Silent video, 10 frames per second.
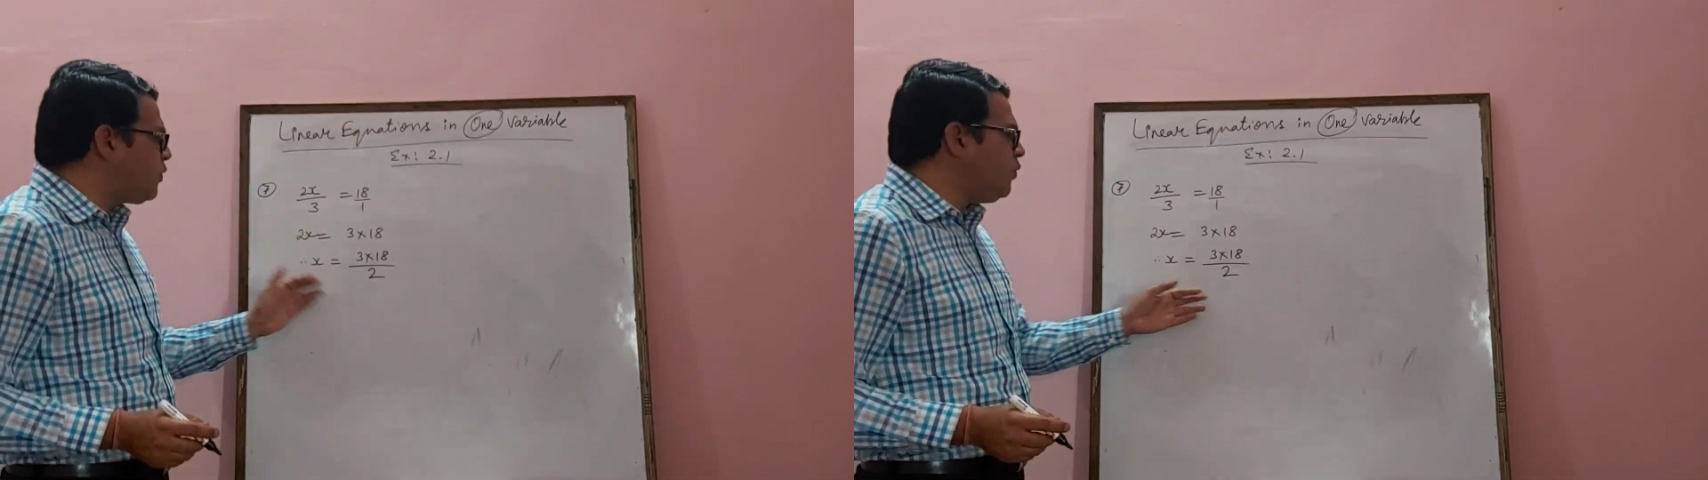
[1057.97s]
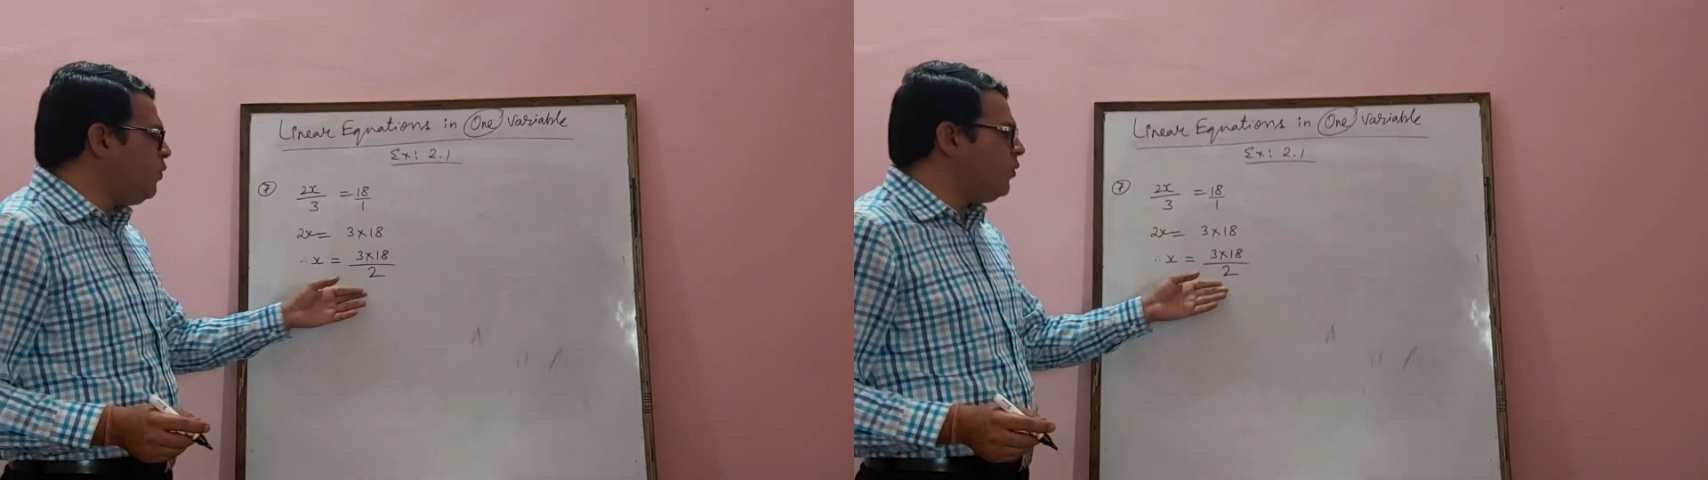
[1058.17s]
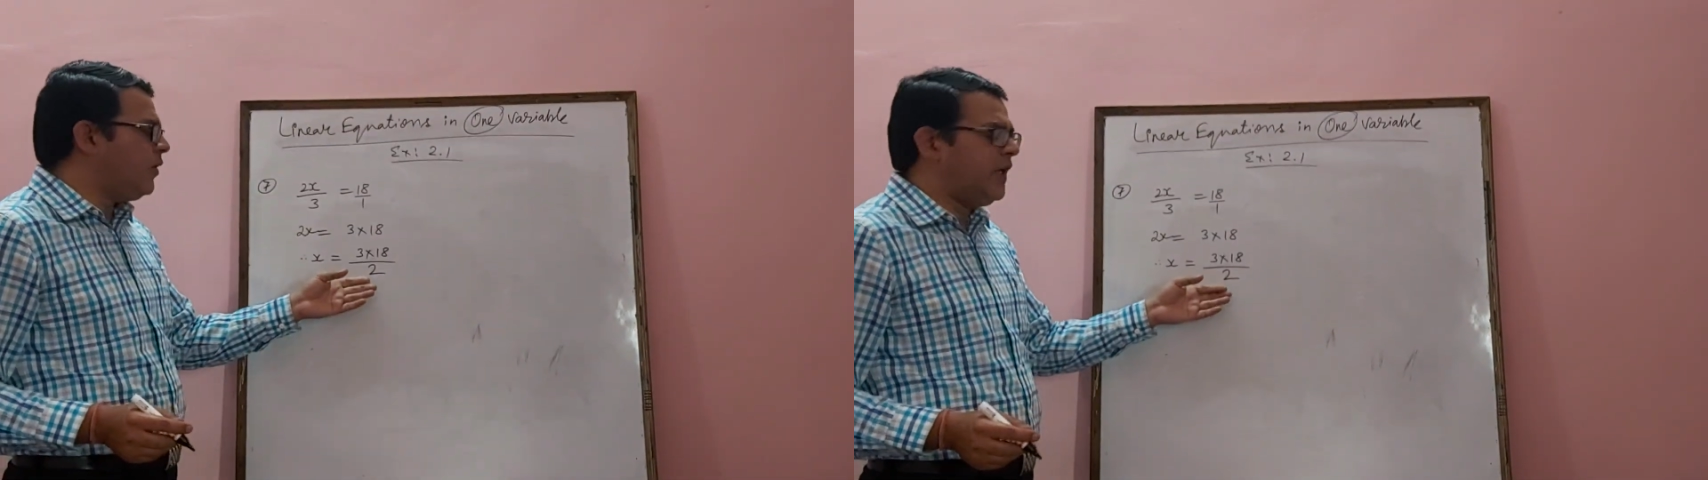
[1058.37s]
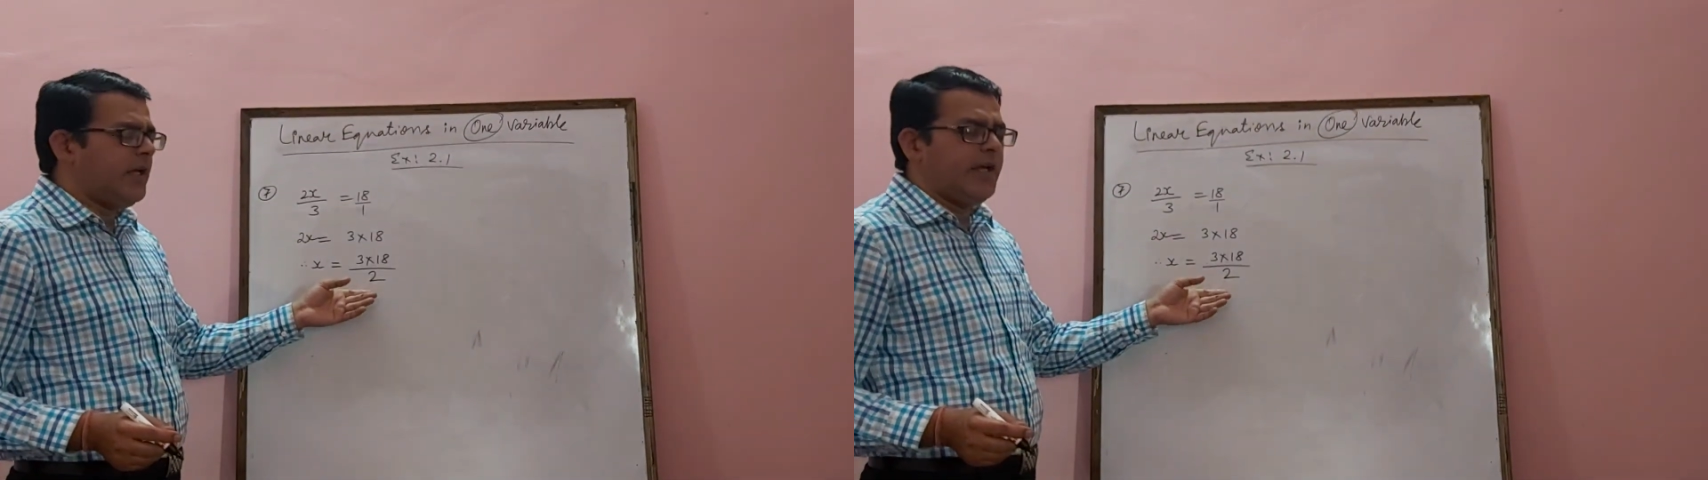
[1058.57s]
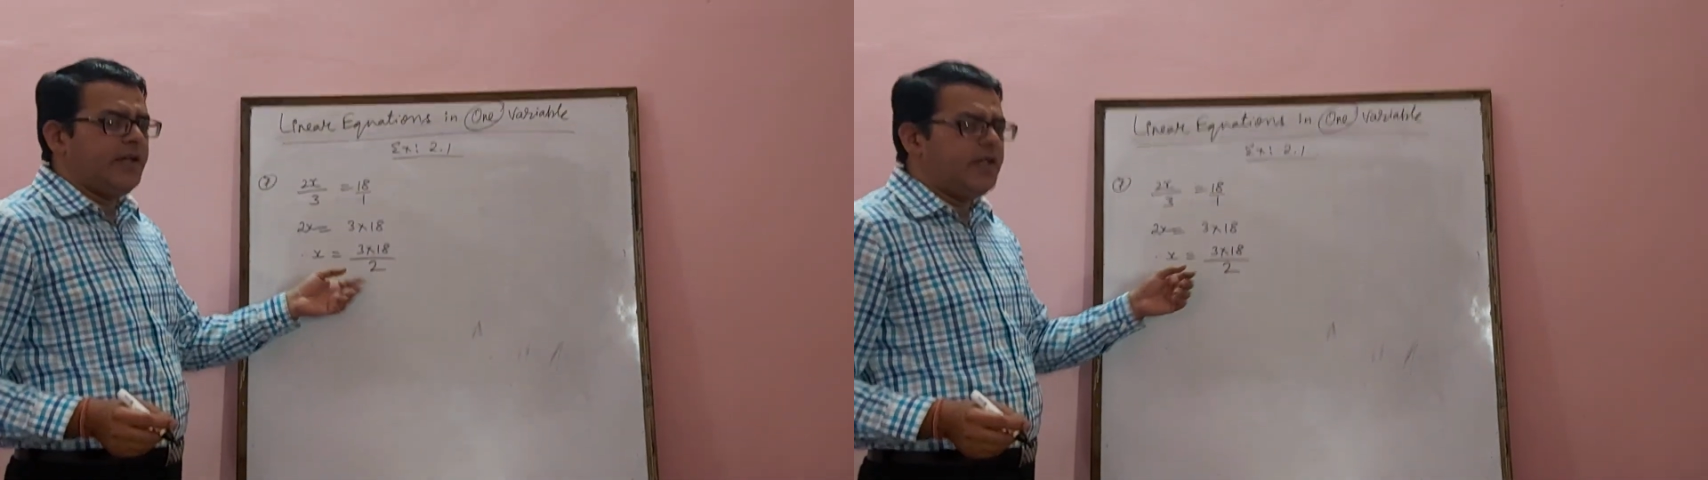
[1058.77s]
2
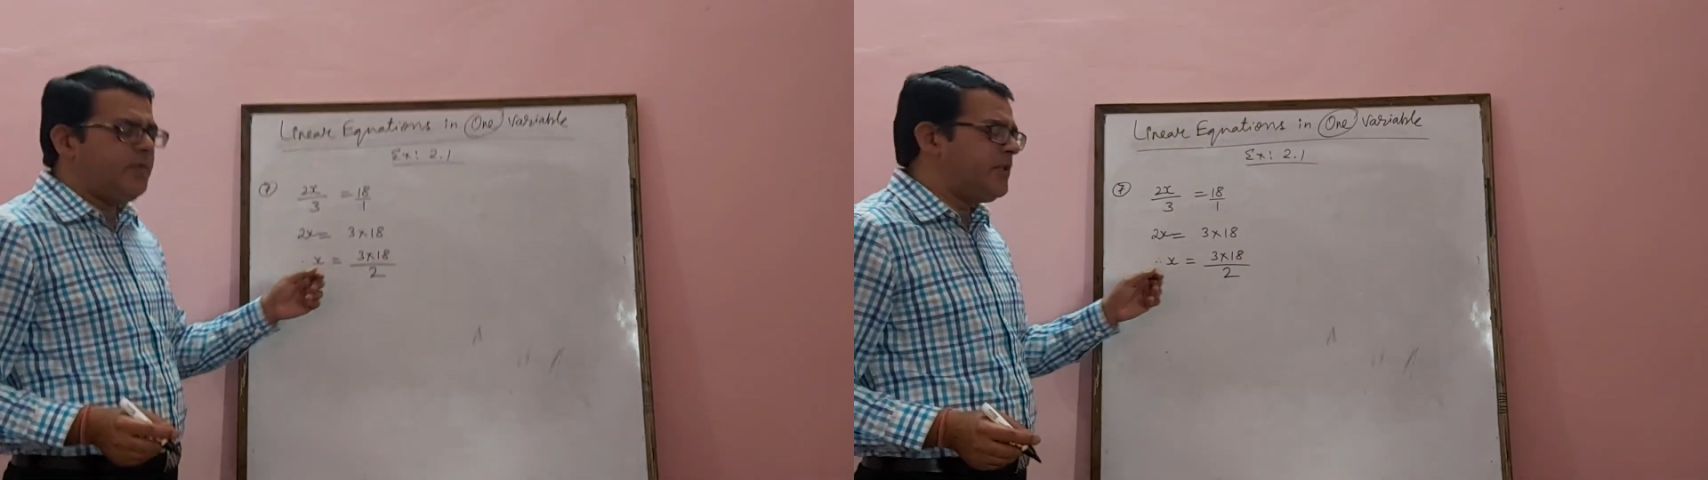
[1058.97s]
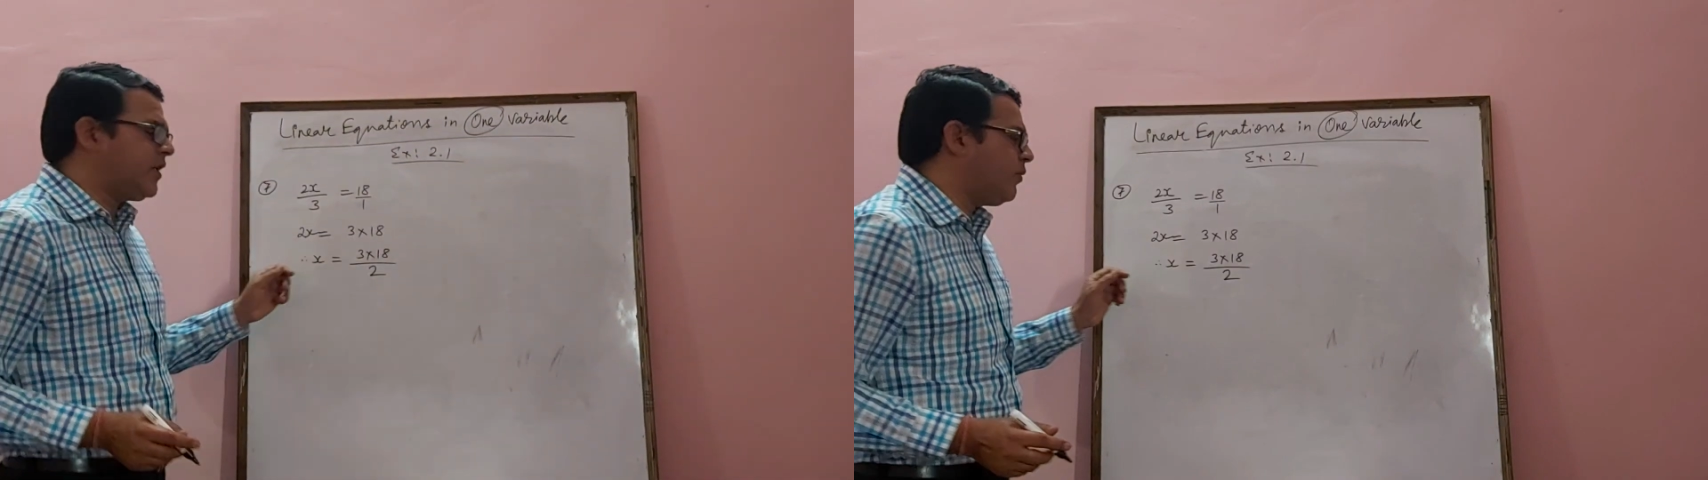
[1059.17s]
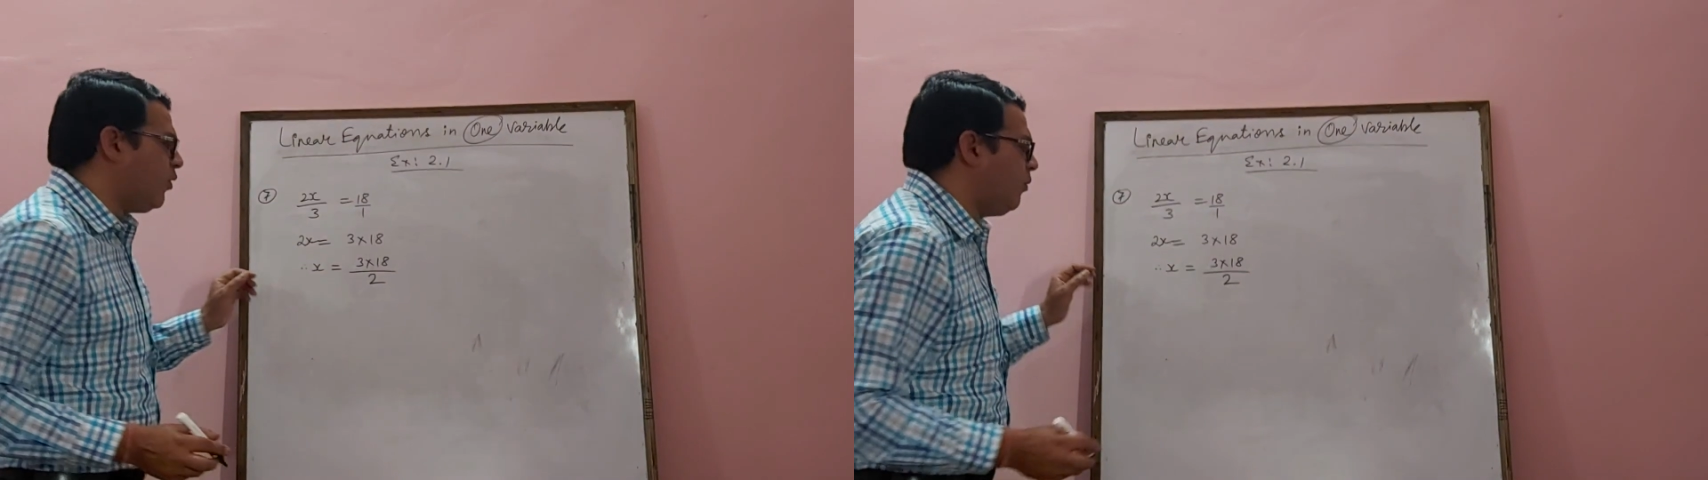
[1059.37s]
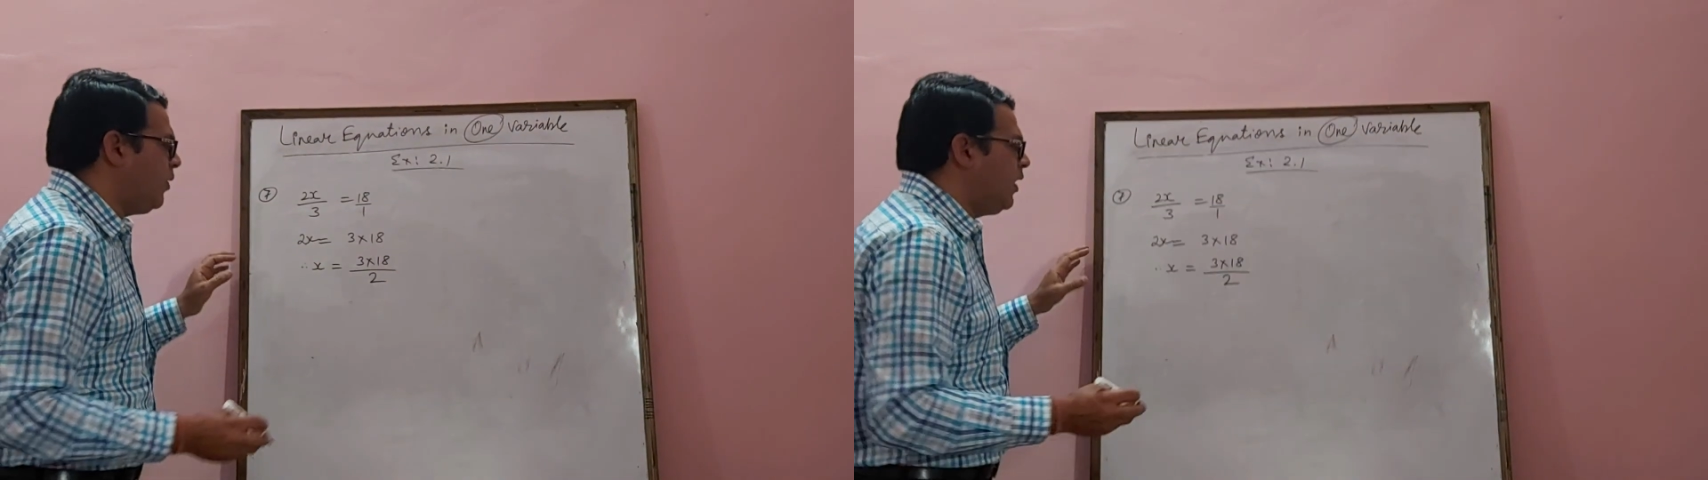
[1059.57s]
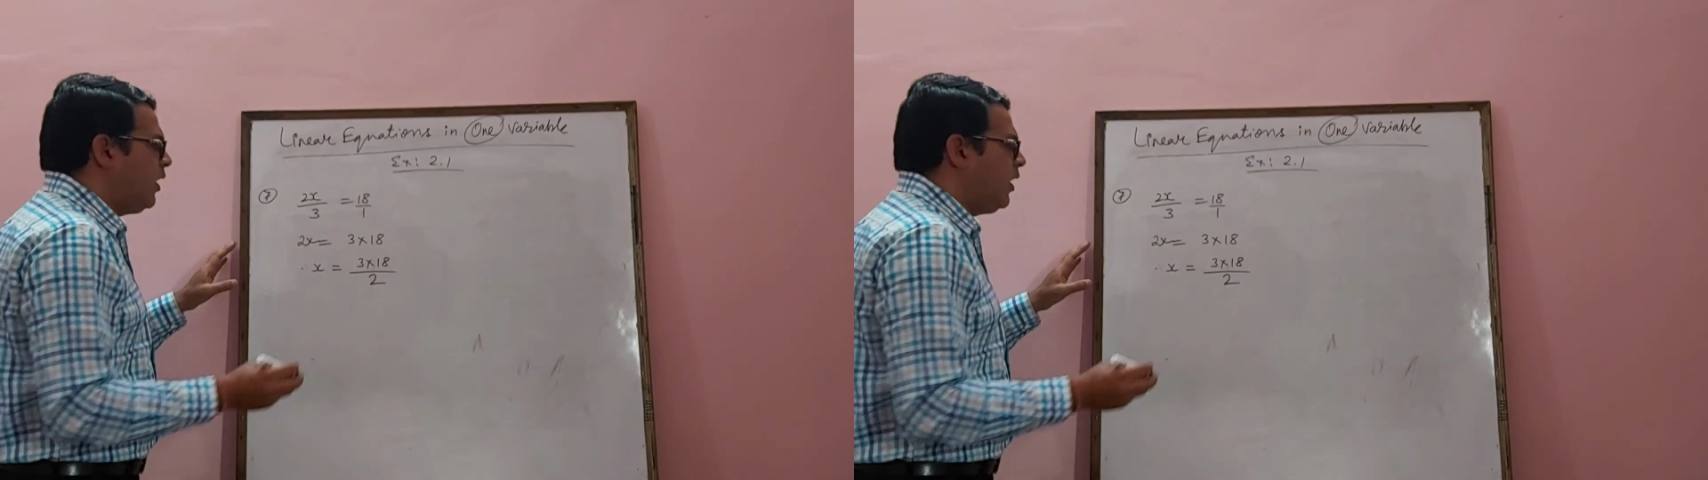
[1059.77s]
in division form.